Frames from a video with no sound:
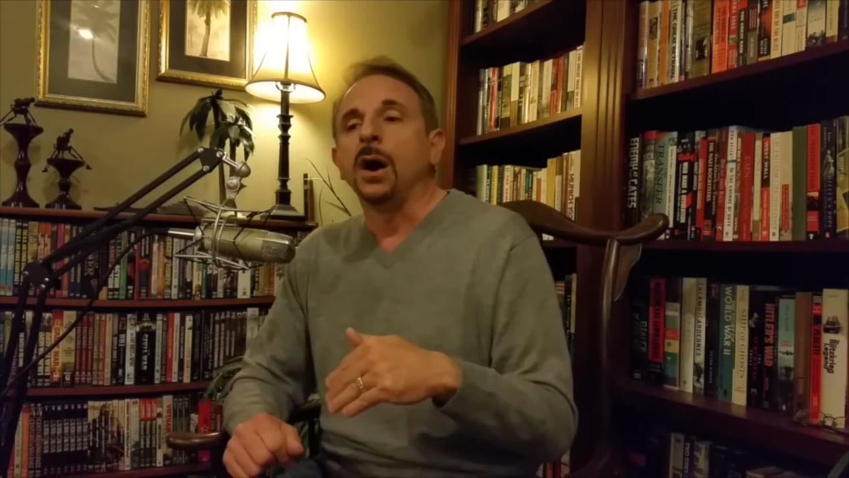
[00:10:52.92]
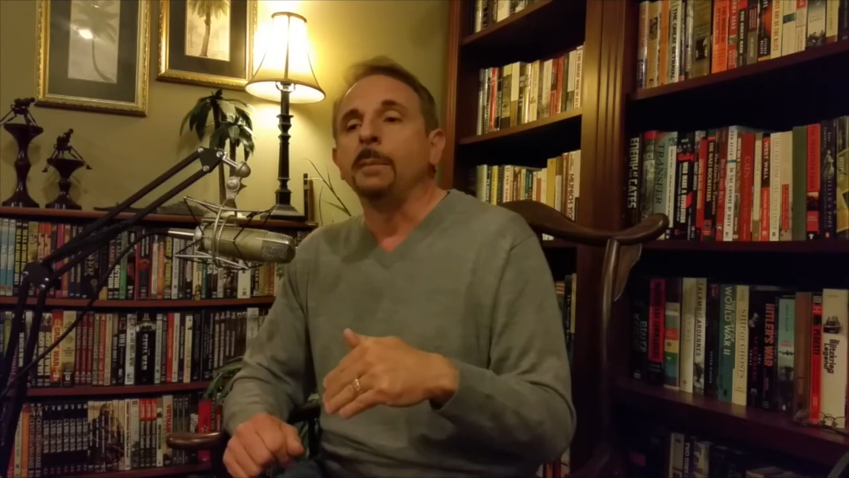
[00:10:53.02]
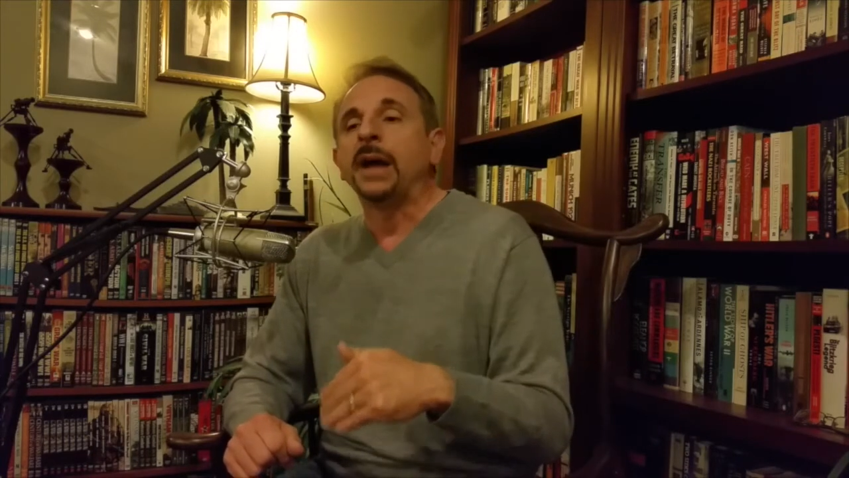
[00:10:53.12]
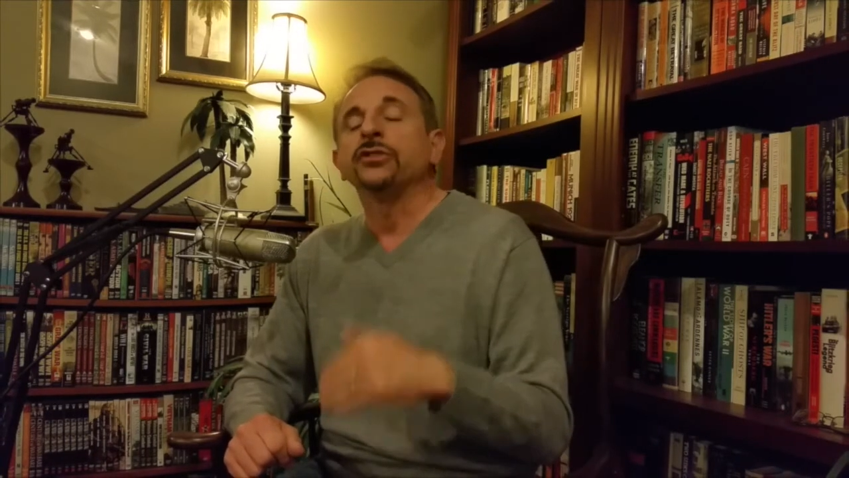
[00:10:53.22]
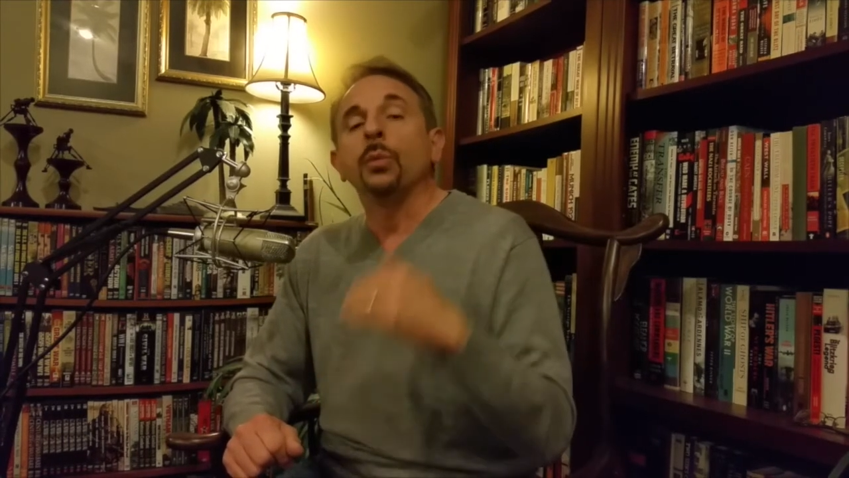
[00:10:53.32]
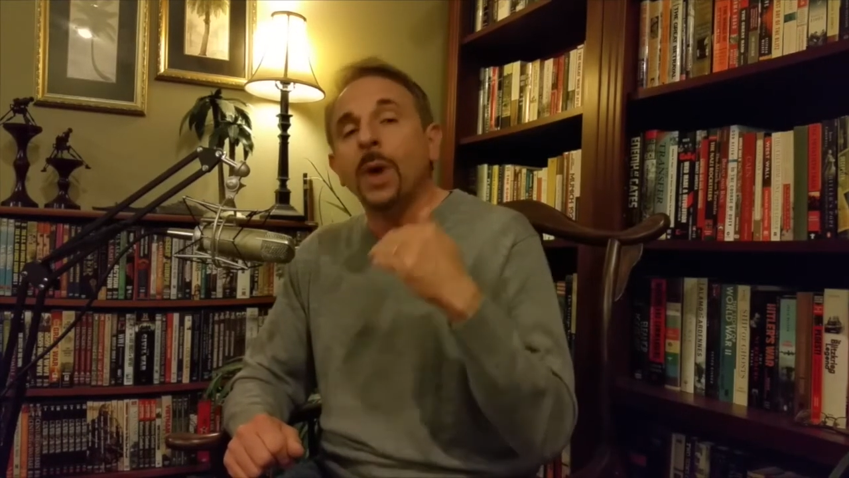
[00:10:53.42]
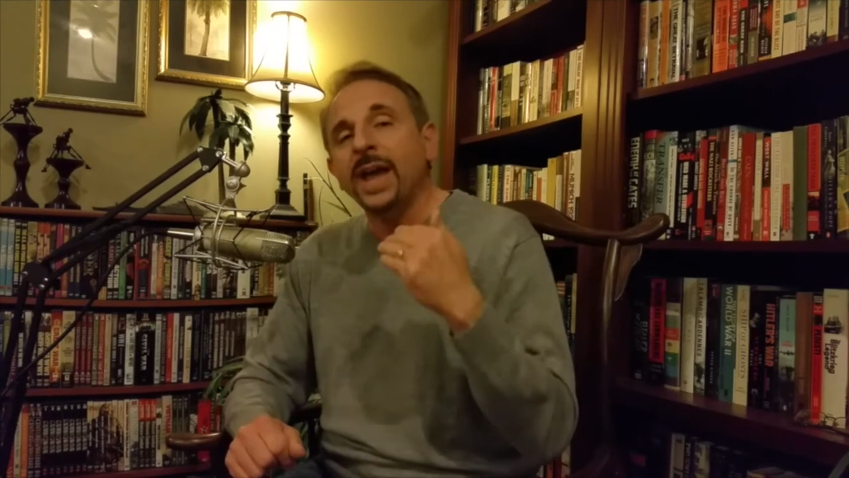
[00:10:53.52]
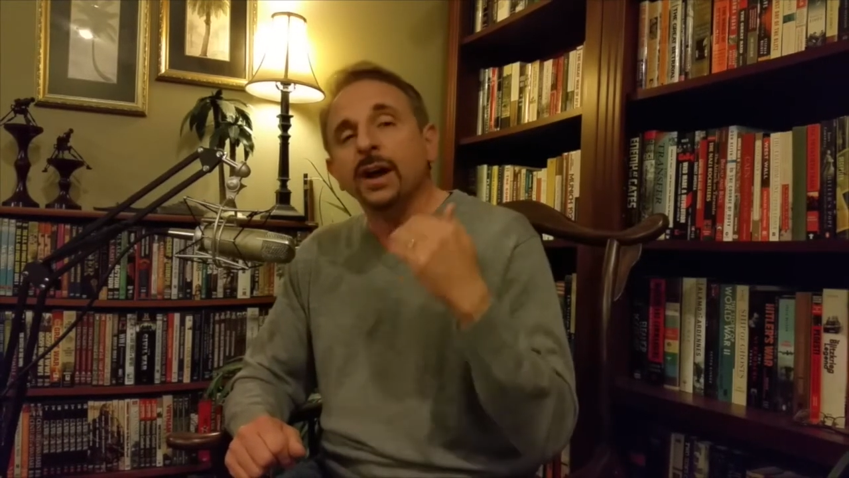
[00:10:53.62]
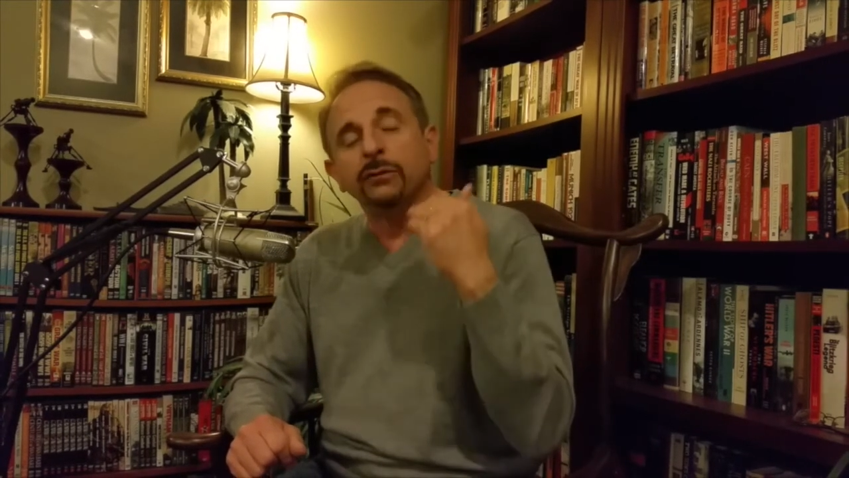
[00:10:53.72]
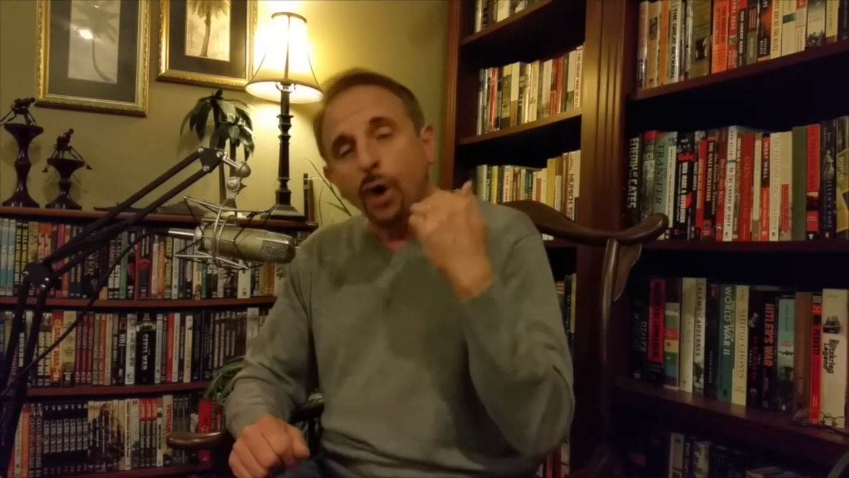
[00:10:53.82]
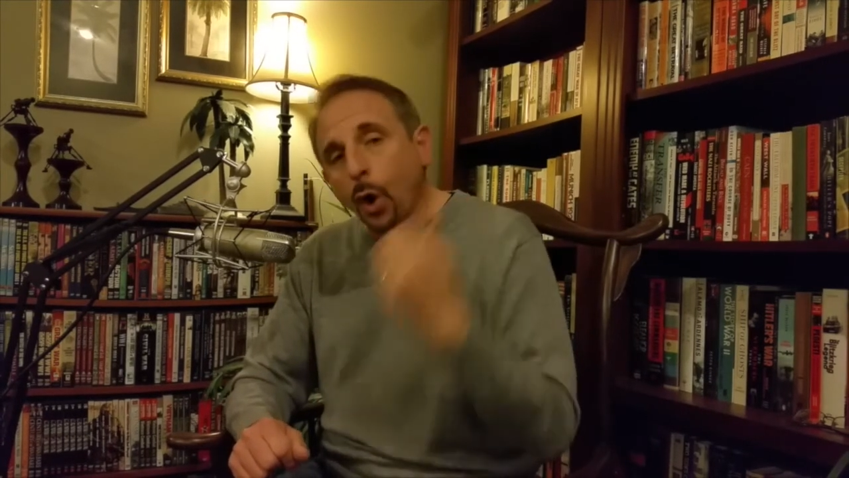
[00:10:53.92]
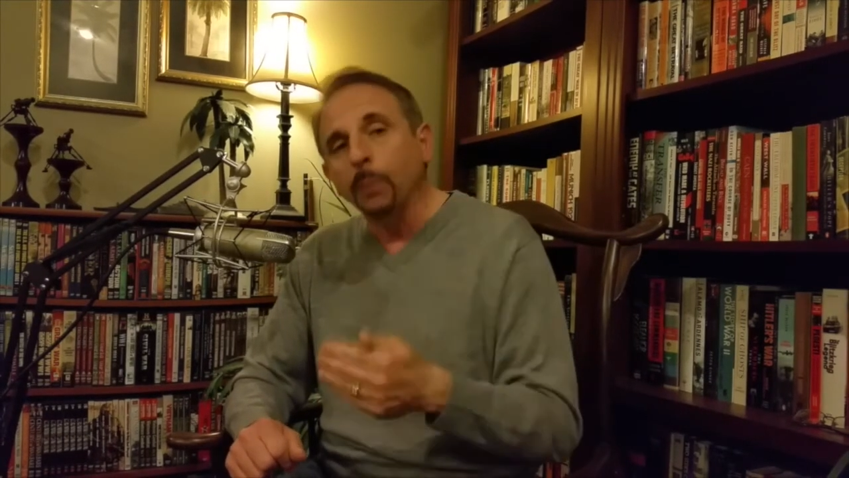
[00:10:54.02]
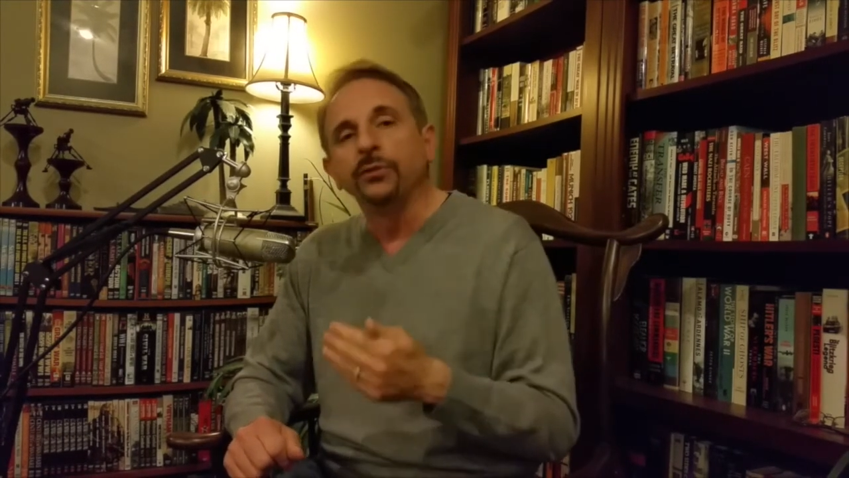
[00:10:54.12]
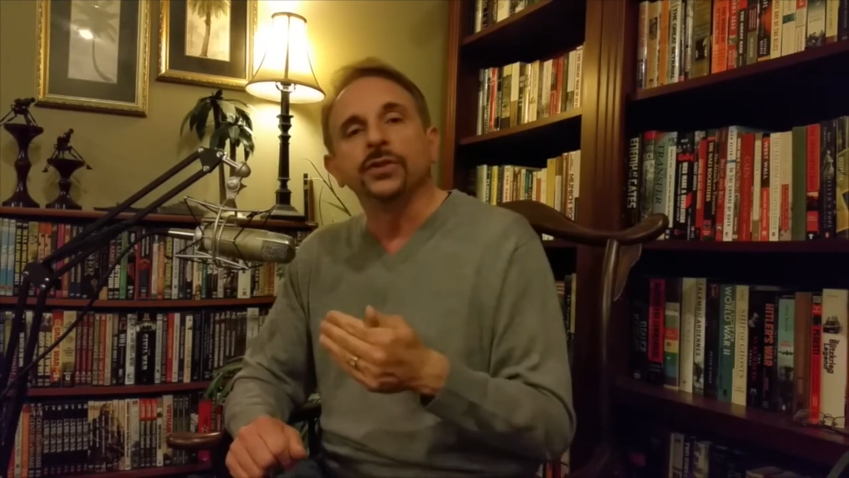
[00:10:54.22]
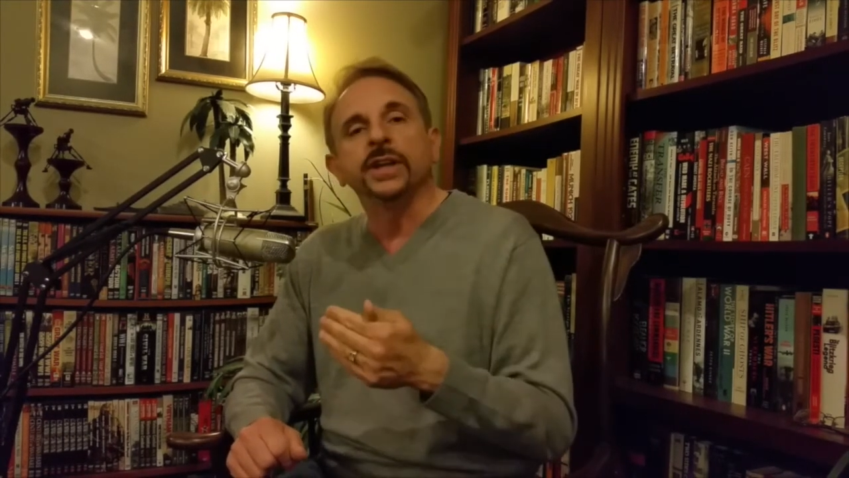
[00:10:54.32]
as a way of
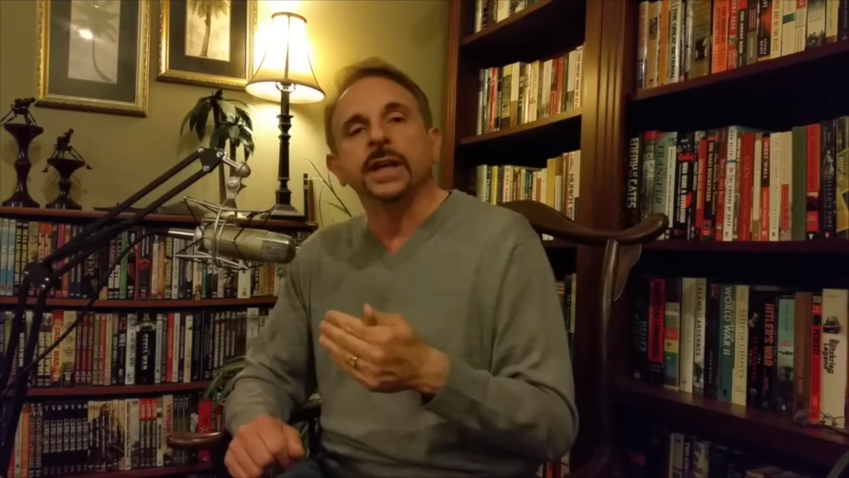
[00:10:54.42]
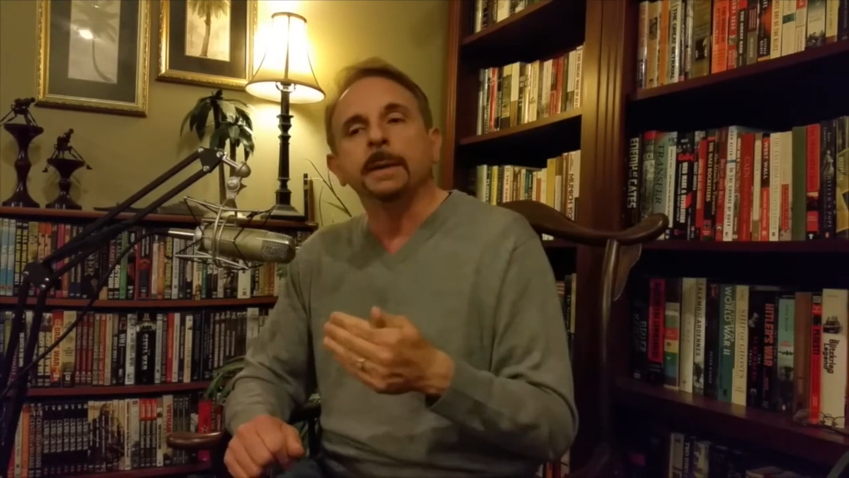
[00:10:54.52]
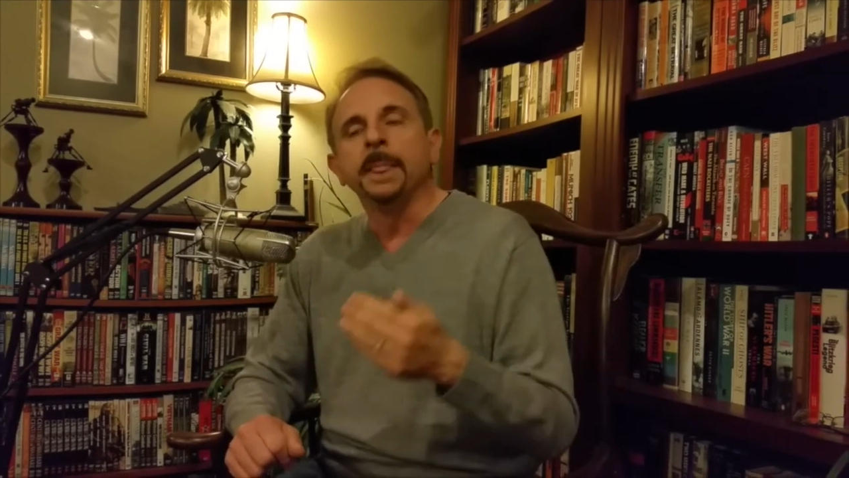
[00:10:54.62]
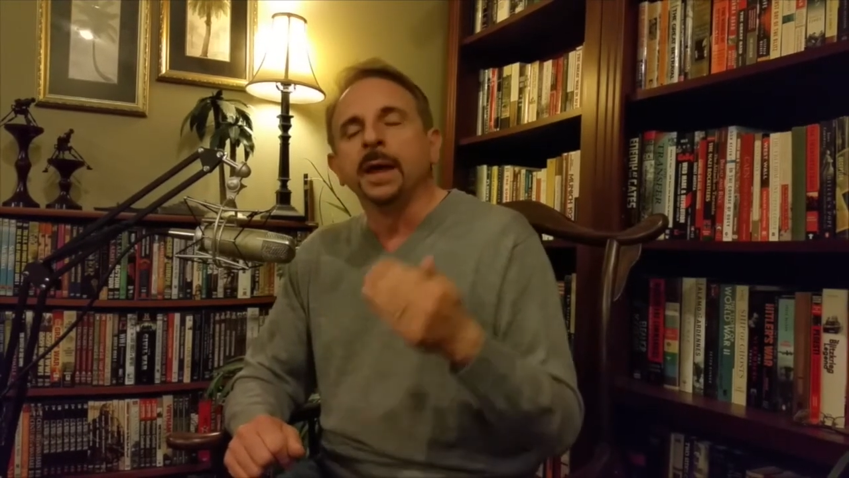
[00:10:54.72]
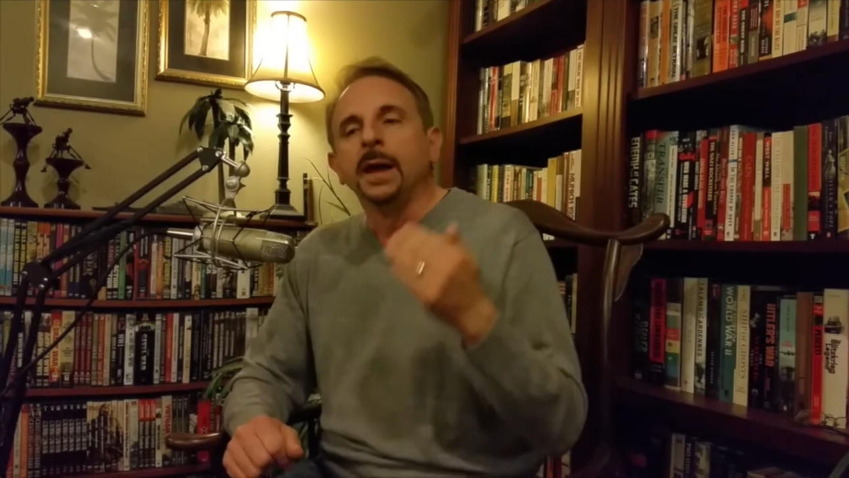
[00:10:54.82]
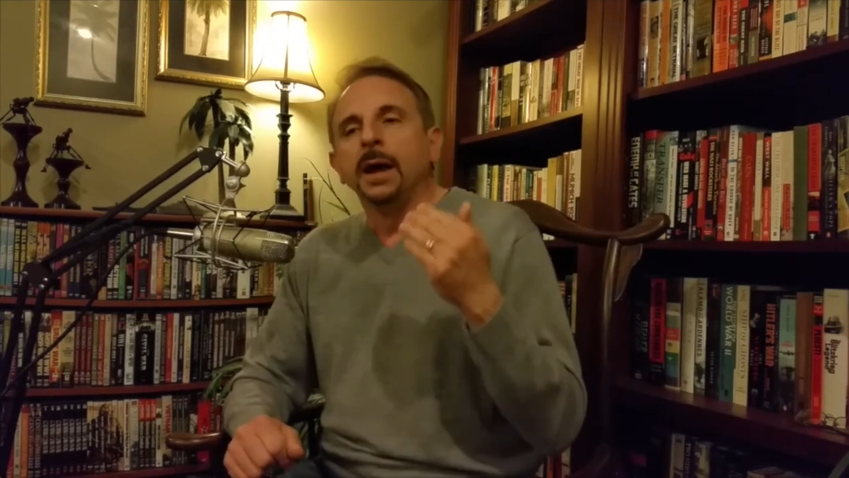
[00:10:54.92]
hopefully